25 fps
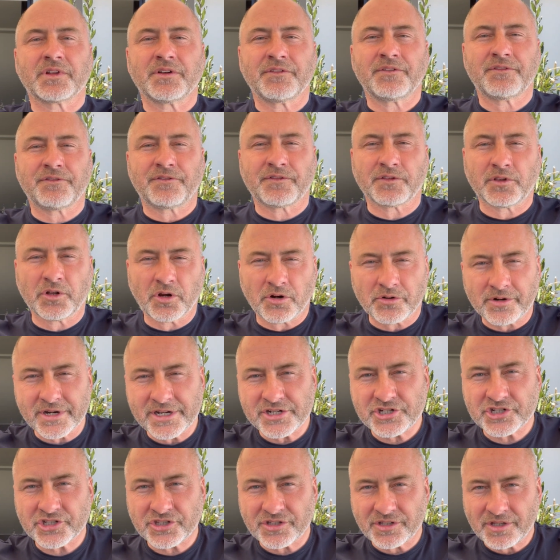
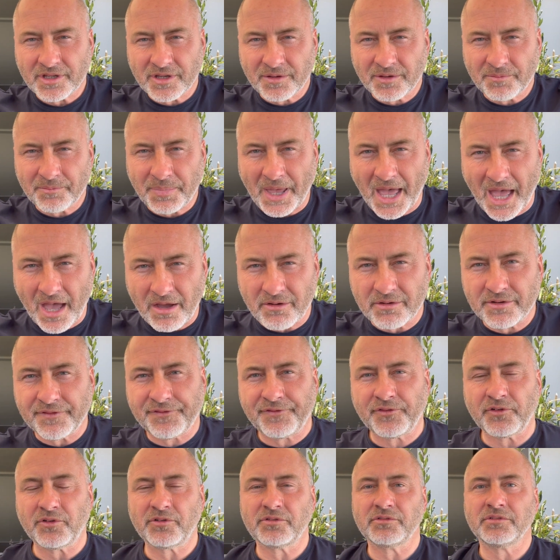flourished,
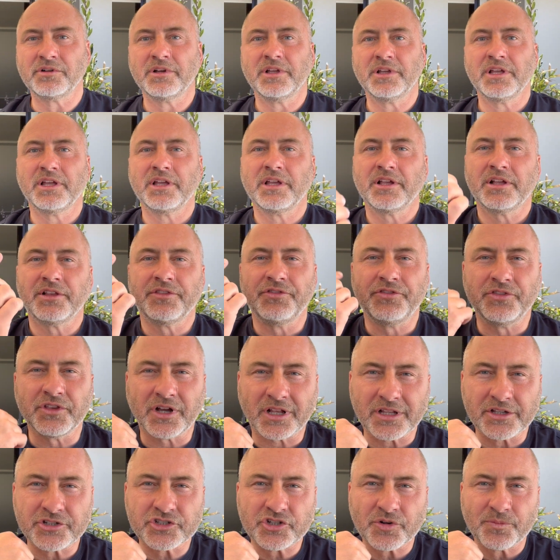powerful,
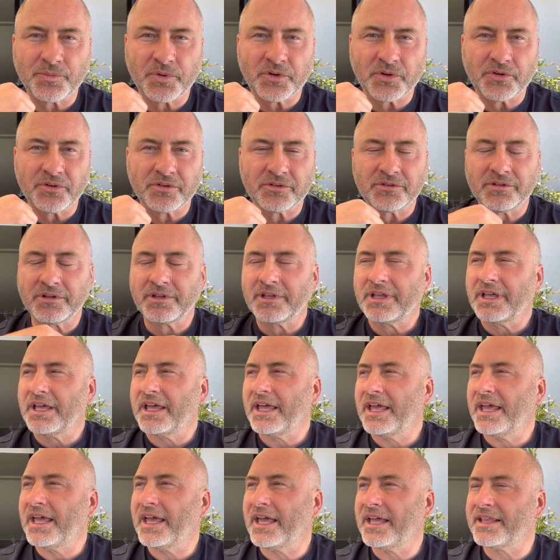knowledgeable,
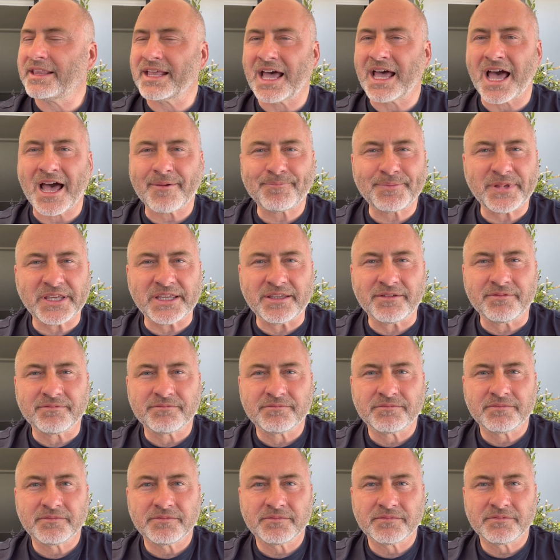and happy.
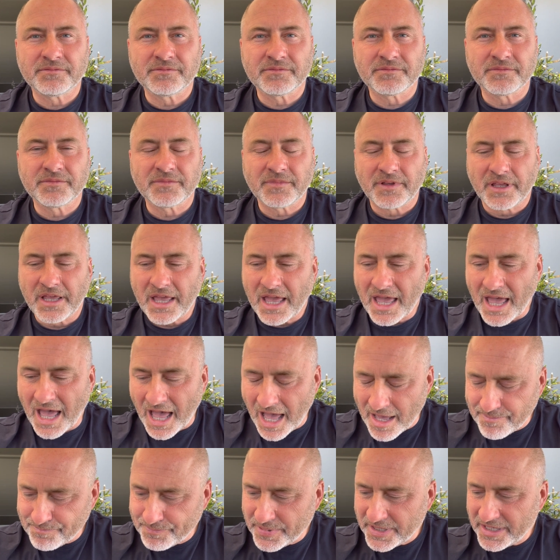
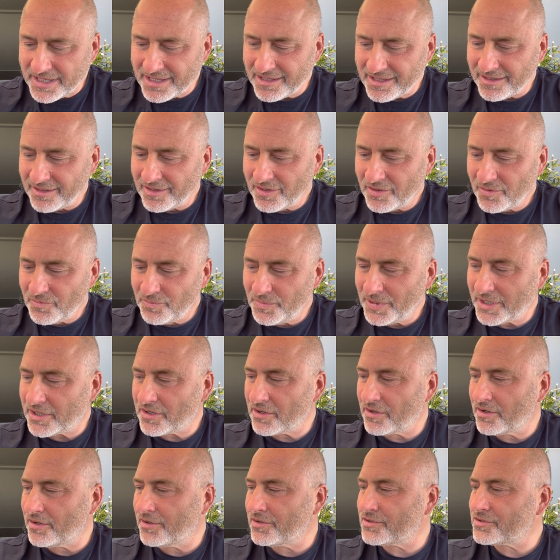Happy
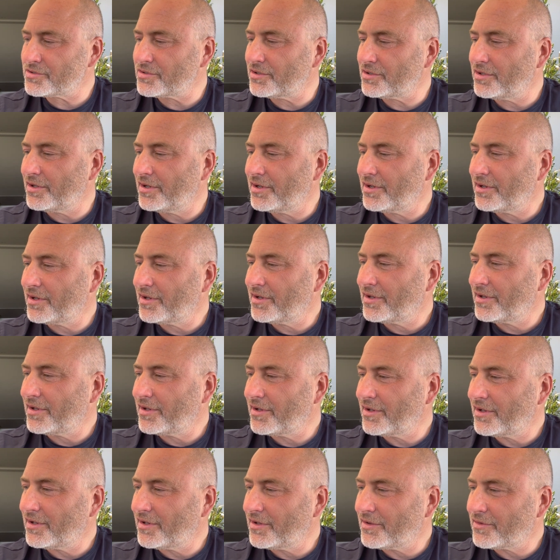because
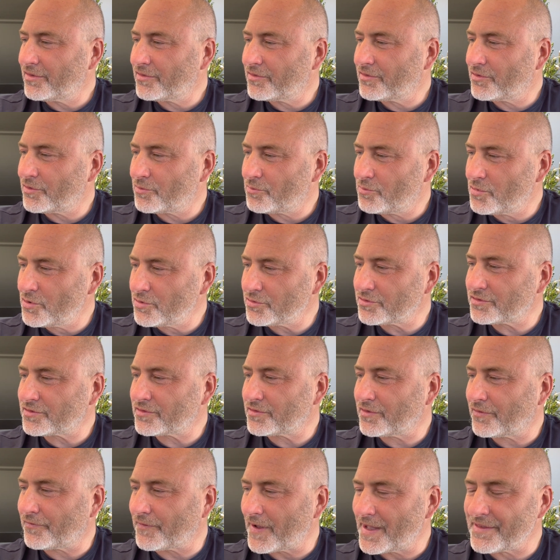the root,
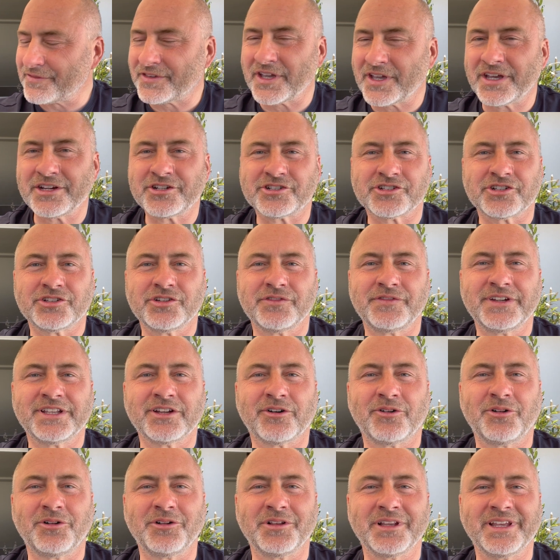the foundation of it
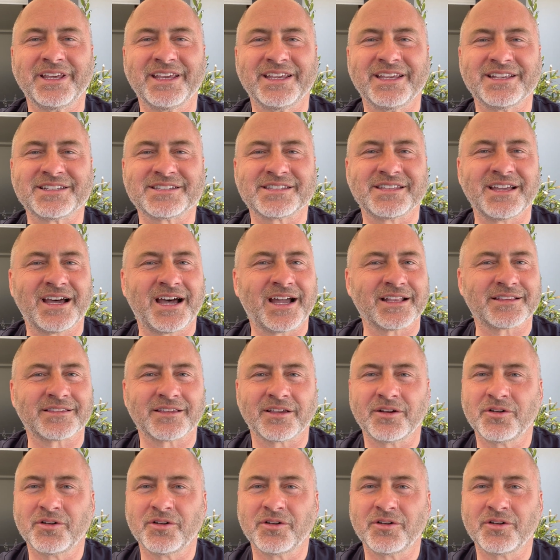all is that